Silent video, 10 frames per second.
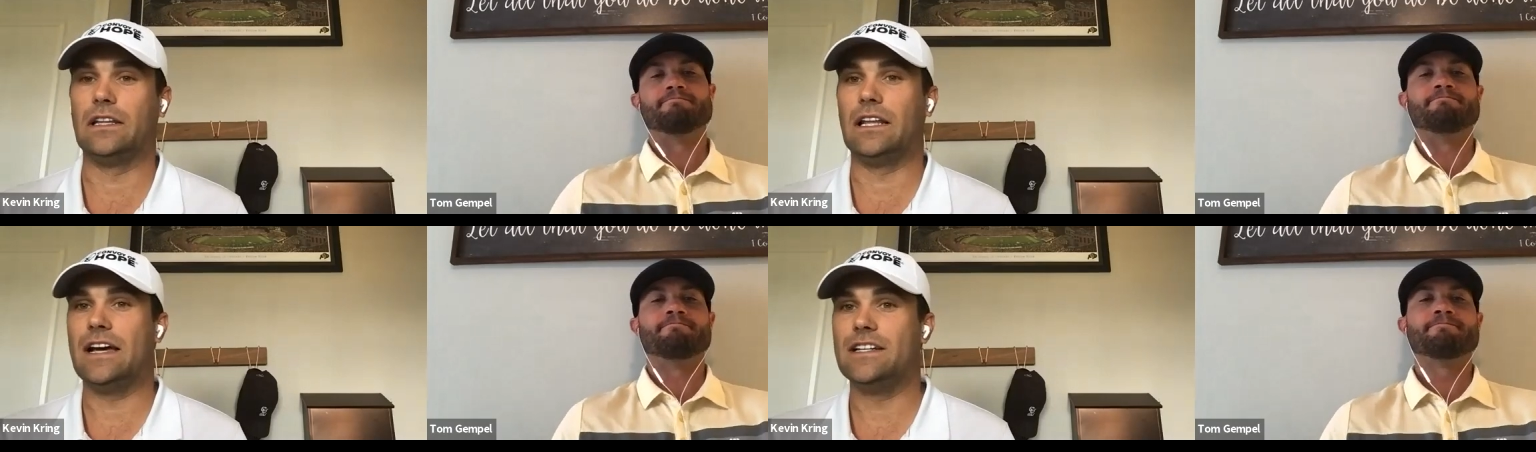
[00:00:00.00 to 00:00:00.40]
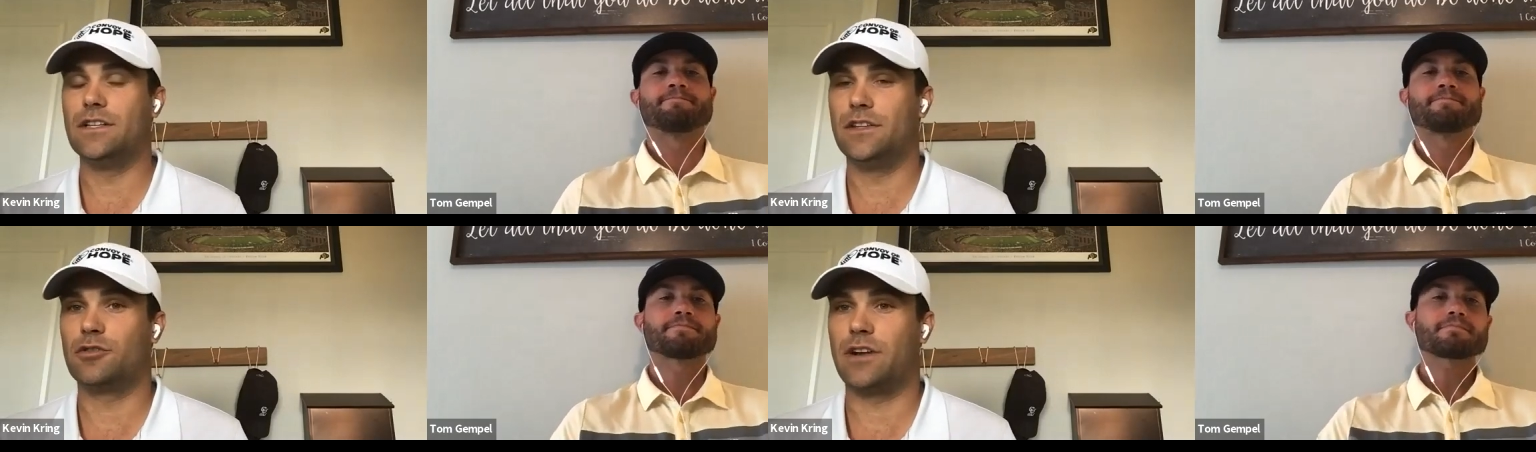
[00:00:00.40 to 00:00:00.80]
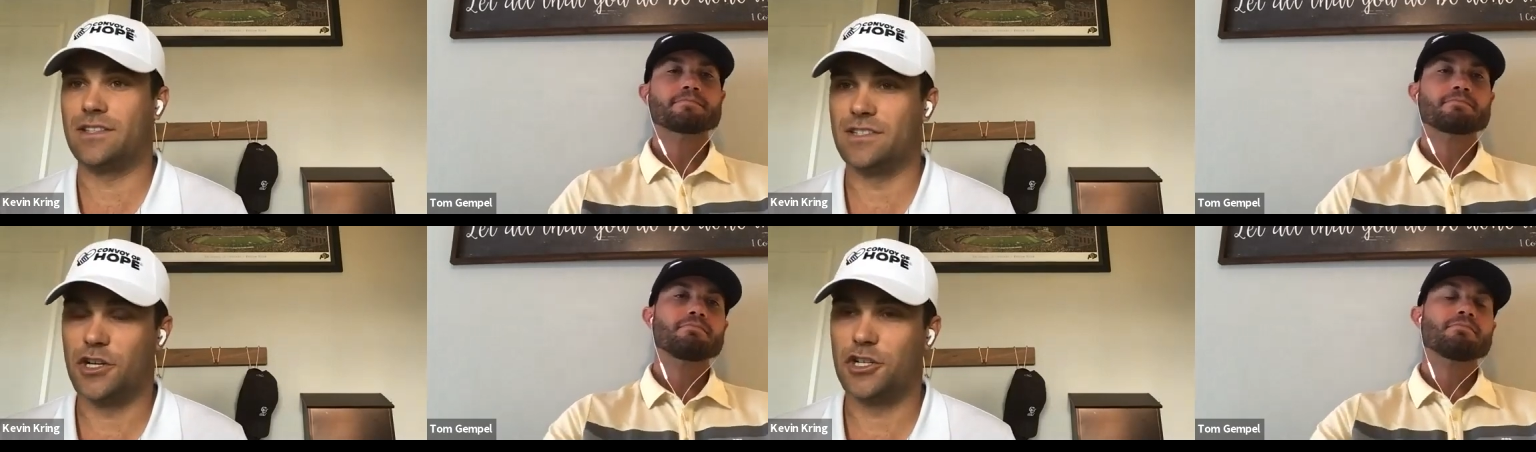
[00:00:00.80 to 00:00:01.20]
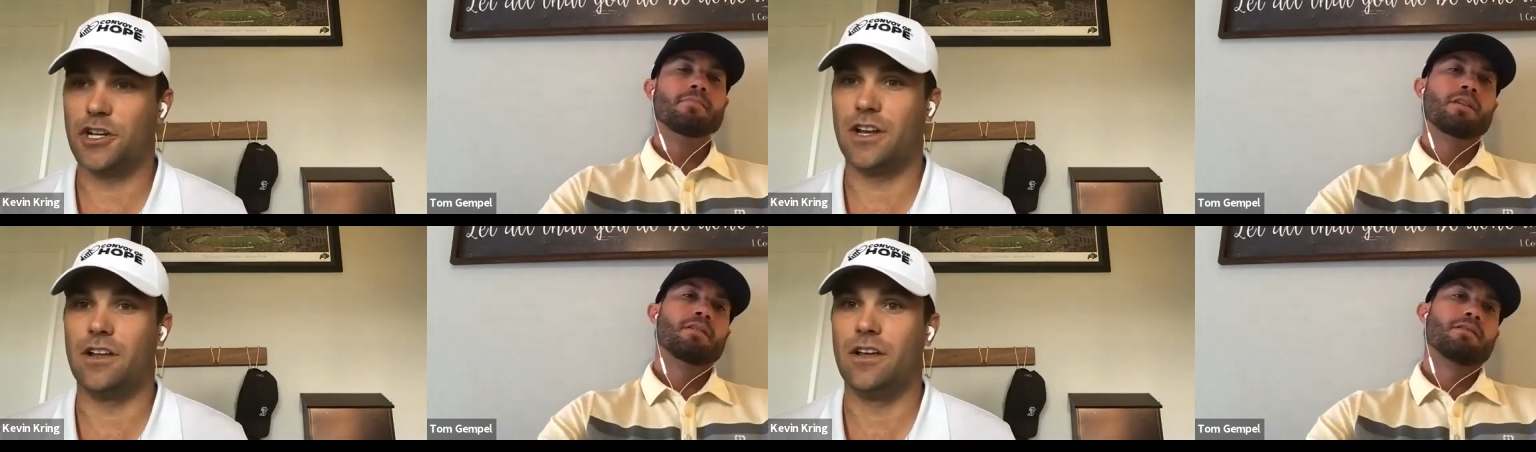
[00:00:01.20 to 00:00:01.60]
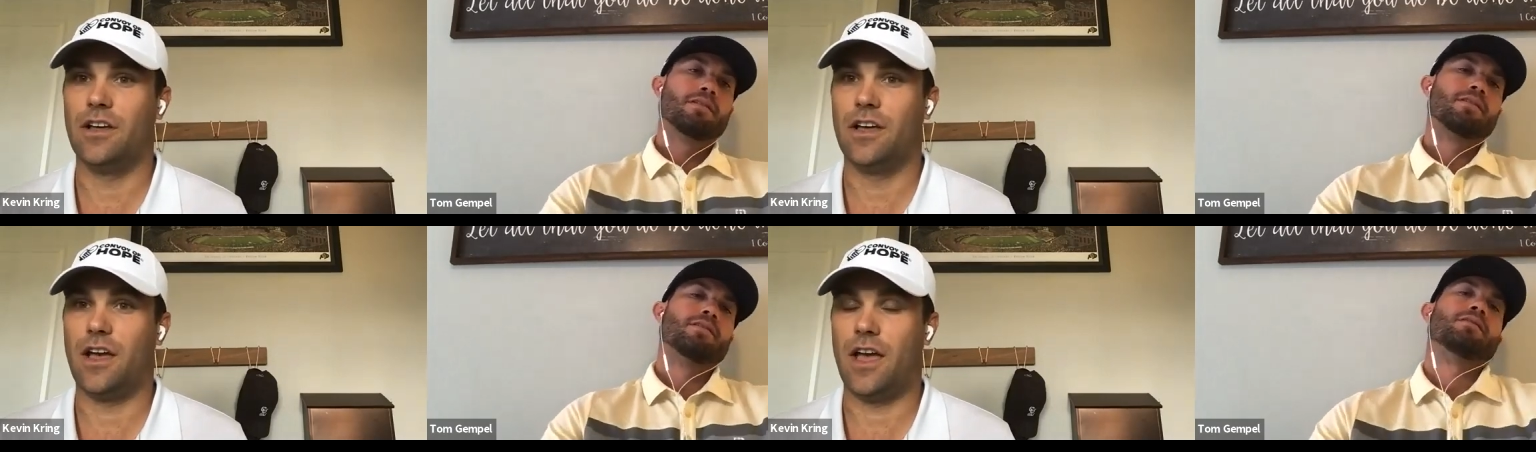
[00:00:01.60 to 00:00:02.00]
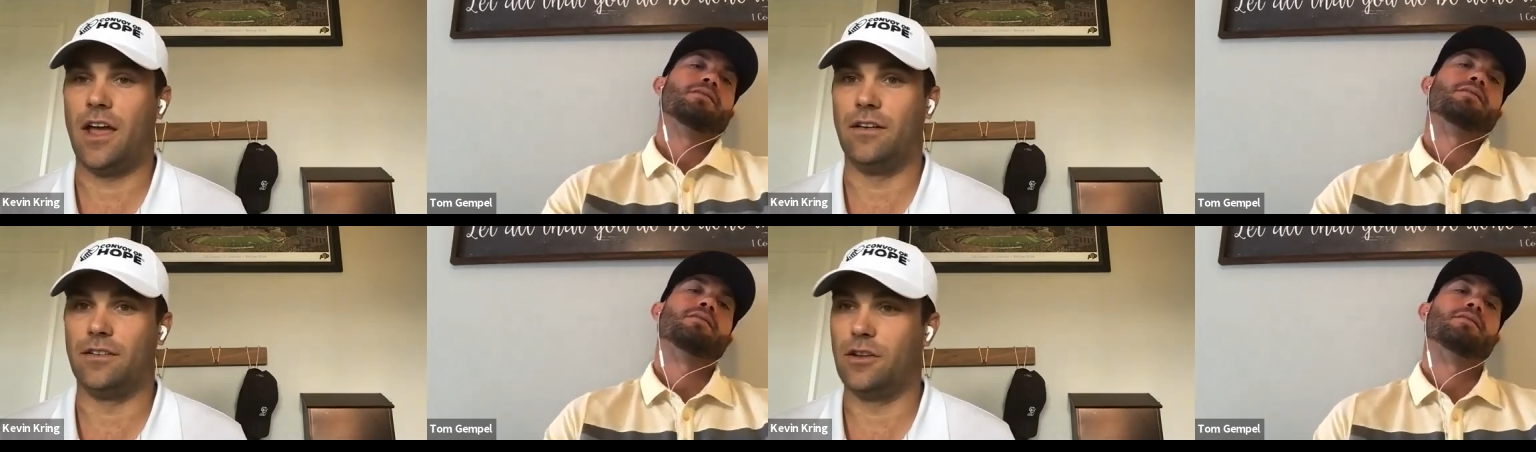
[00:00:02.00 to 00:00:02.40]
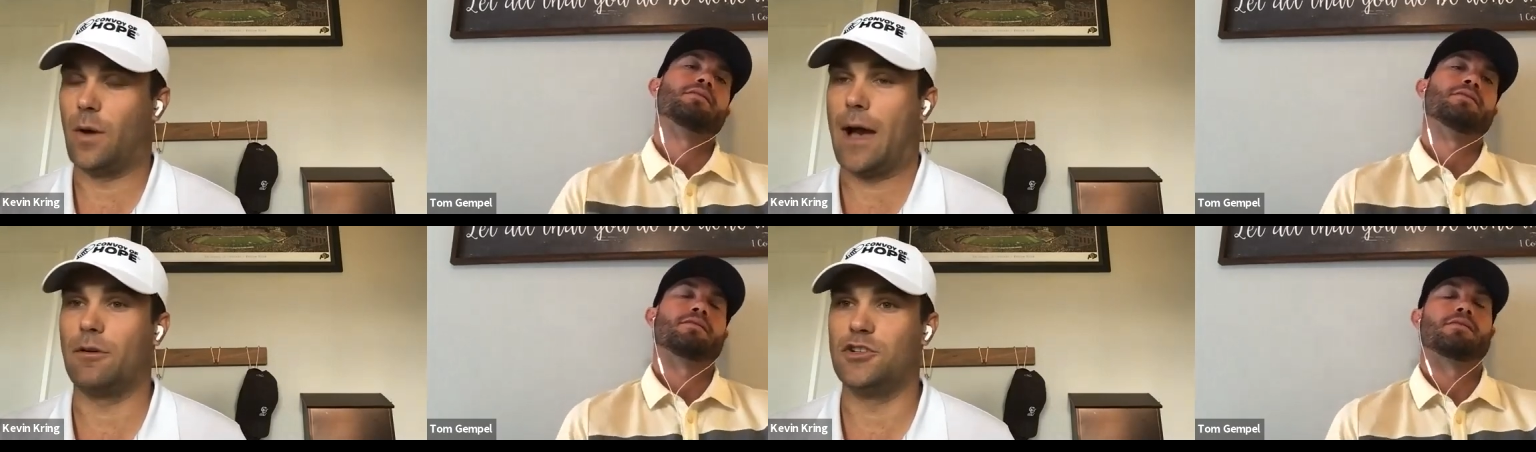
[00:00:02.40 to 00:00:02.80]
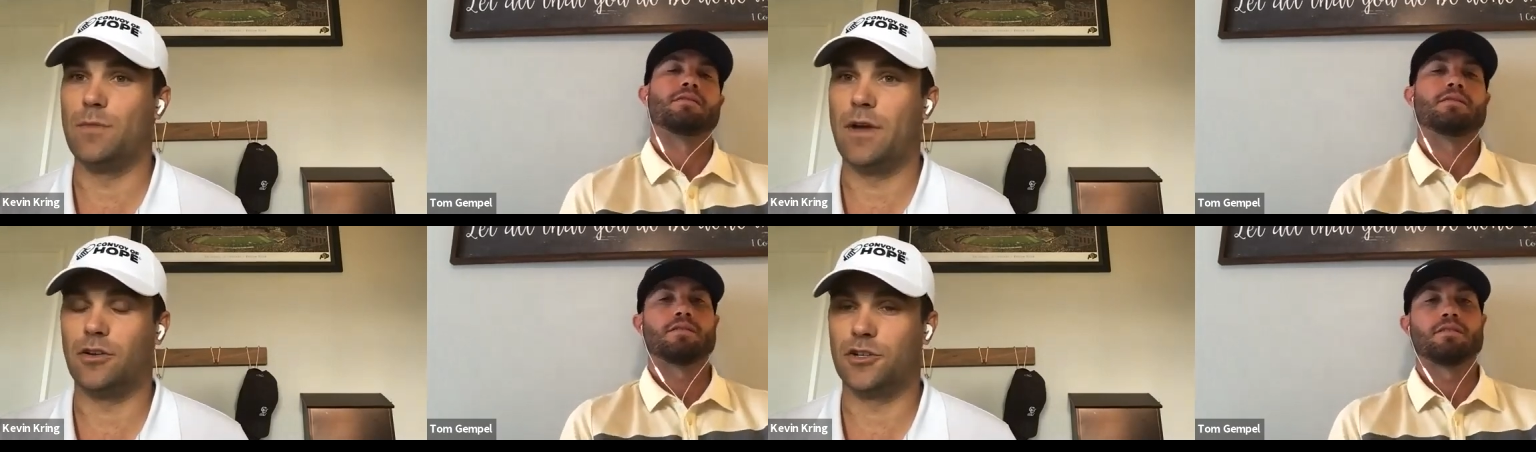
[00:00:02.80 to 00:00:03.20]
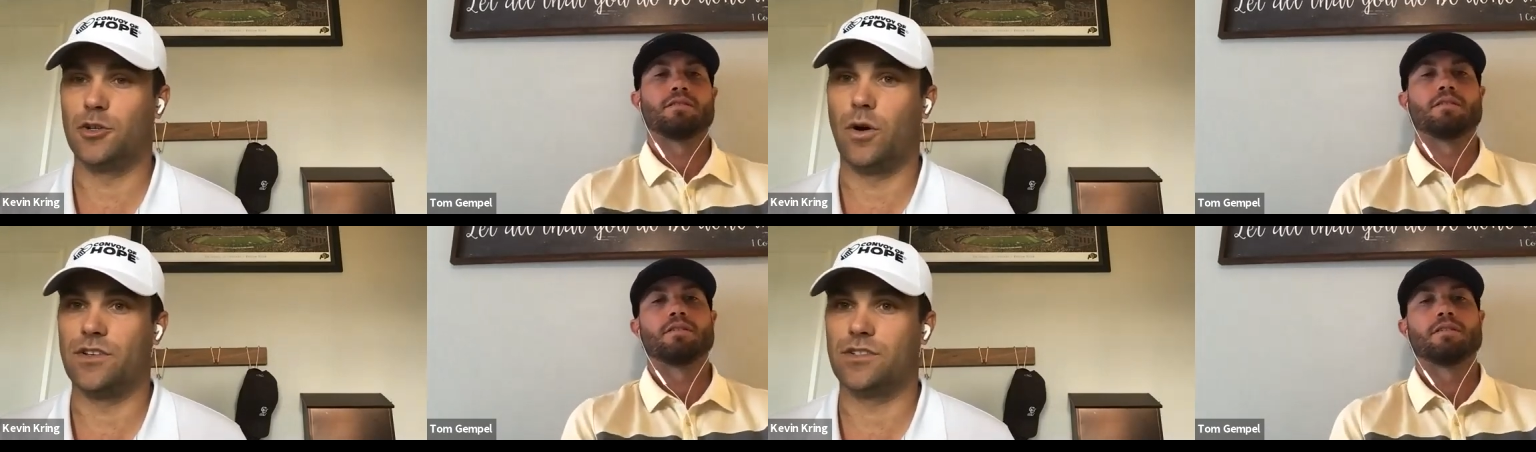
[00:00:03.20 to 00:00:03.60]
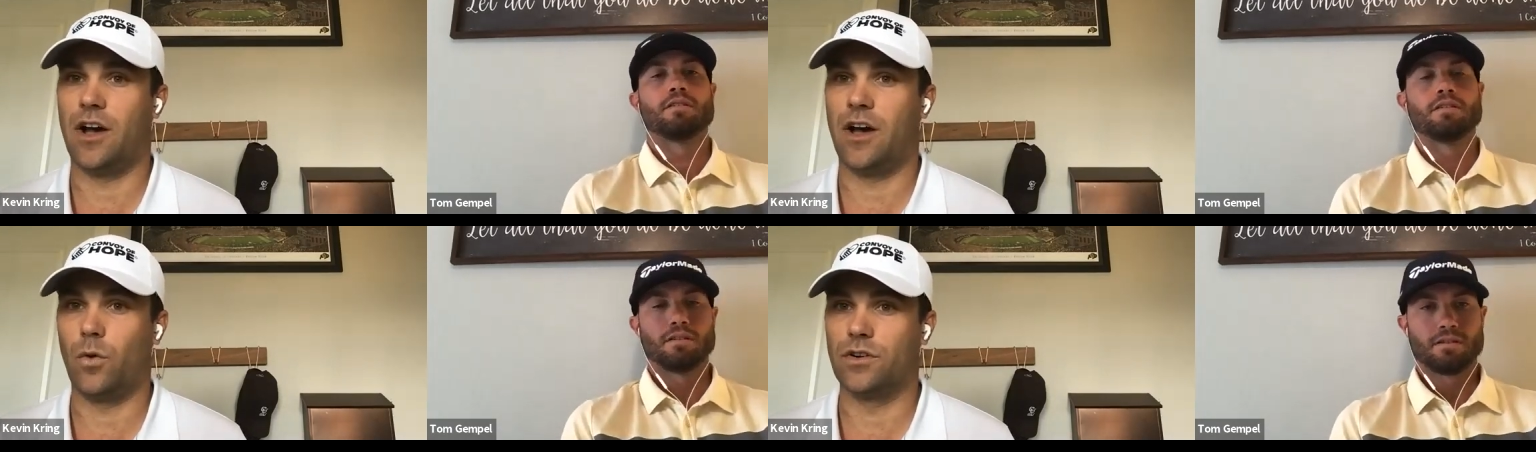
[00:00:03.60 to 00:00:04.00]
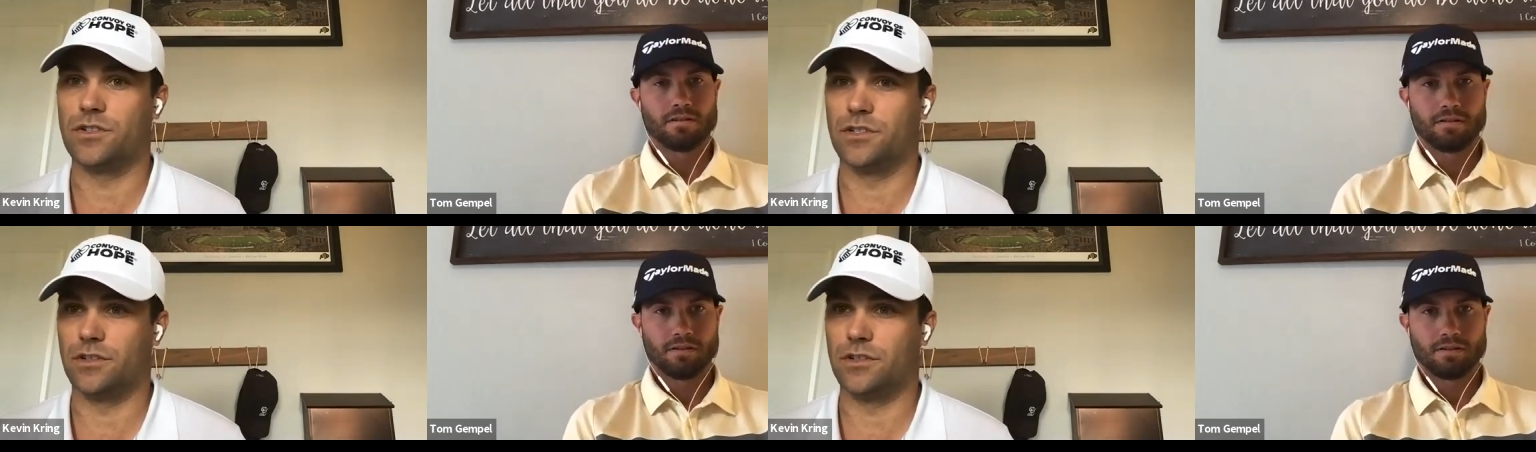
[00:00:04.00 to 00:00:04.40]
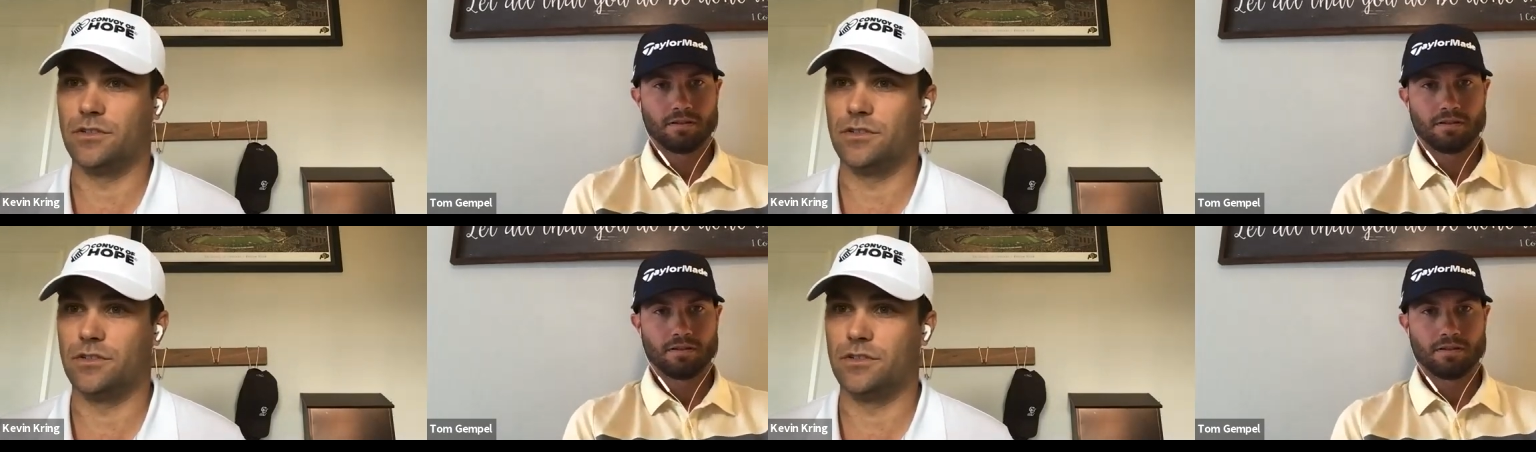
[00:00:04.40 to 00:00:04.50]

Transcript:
Speaker 1: led to the transition, and you know how did you make your choice on where to